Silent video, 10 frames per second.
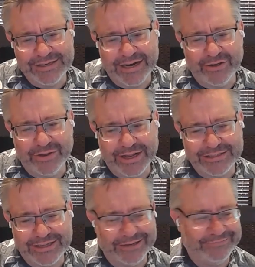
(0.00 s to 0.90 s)
And I know
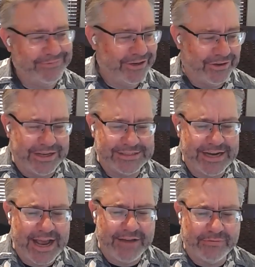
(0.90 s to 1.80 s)
that's like, less than
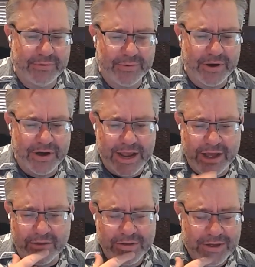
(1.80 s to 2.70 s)
half of where we are
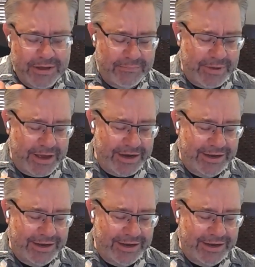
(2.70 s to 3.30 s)
now, but